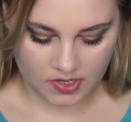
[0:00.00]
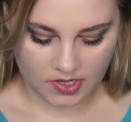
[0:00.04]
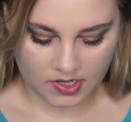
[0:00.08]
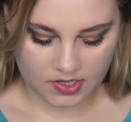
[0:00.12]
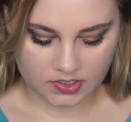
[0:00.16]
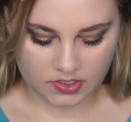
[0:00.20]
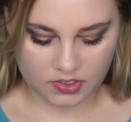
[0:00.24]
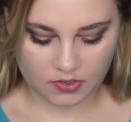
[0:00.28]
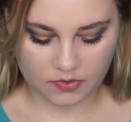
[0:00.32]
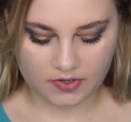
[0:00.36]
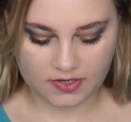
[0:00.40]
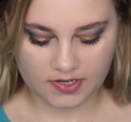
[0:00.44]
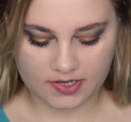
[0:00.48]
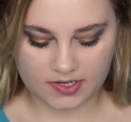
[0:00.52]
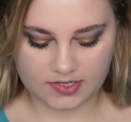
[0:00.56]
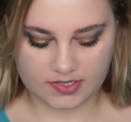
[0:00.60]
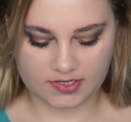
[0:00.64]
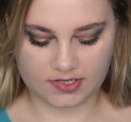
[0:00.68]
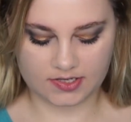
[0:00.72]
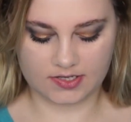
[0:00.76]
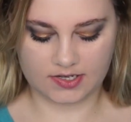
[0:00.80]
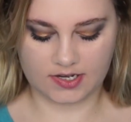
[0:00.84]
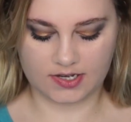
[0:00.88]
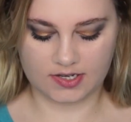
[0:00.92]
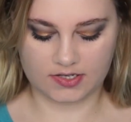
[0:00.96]
So it
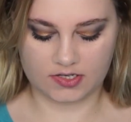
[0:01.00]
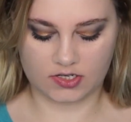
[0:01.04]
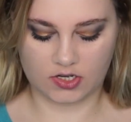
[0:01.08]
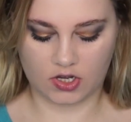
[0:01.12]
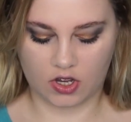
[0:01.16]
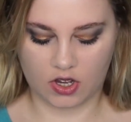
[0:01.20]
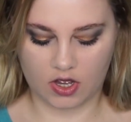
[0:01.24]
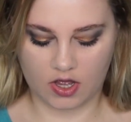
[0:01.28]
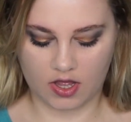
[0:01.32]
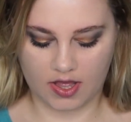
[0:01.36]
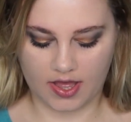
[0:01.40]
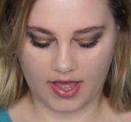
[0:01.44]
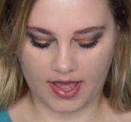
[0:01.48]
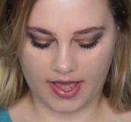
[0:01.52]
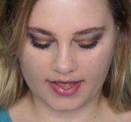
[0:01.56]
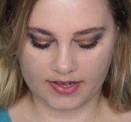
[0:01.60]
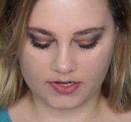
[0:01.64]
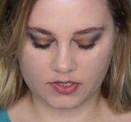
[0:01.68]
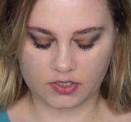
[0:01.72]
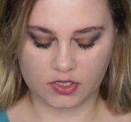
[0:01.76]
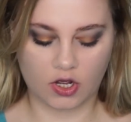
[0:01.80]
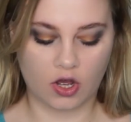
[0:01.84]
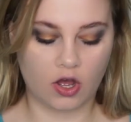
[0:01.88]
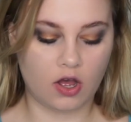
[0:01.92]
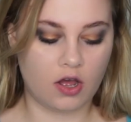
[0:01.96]
says,
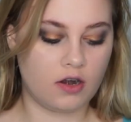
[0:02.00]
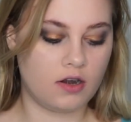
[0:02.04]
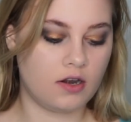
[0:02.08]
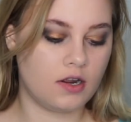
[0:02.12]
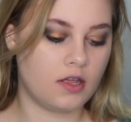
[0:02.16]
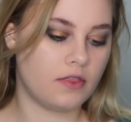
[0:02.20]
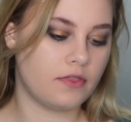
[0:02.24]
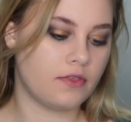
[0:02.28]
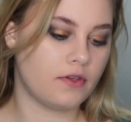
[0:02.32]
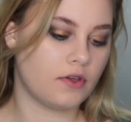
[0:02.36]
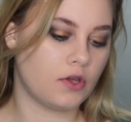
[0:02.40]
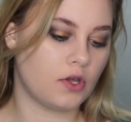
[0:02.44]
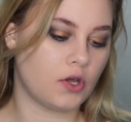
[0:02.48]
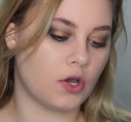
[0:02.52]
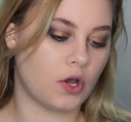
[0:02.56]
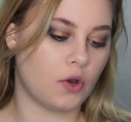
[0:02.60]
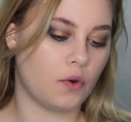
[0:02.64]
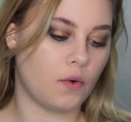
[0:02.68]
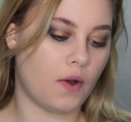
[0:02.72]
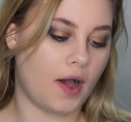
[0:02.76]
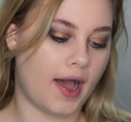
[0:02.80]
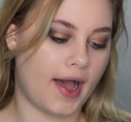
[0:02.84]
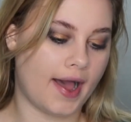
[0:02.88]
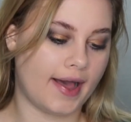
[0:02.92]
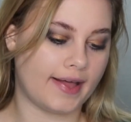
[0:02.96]
as
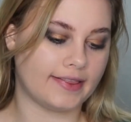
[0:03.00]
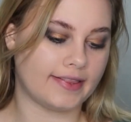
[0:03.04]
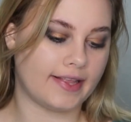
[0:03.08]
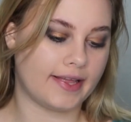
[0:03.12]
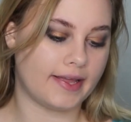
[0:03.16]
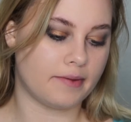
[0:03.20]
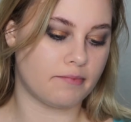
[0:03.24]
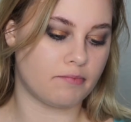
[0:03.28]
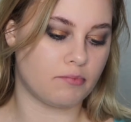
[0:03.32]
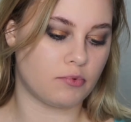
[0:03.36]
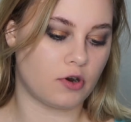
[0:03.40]
on-the-go highlight,